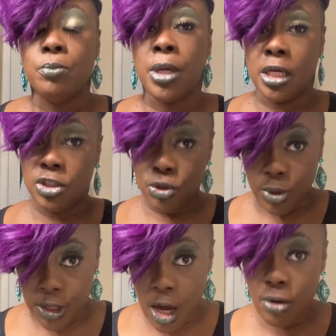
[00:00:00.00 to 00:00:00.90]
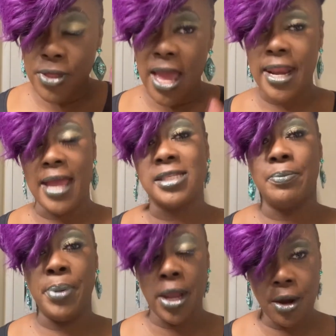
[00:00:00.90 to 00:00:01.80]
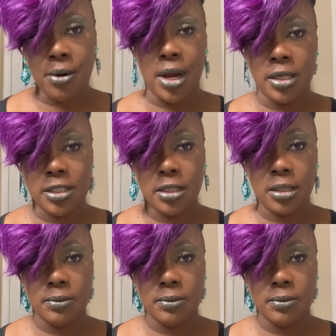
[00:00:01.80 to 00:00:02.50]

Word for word: Because you would know that as a parent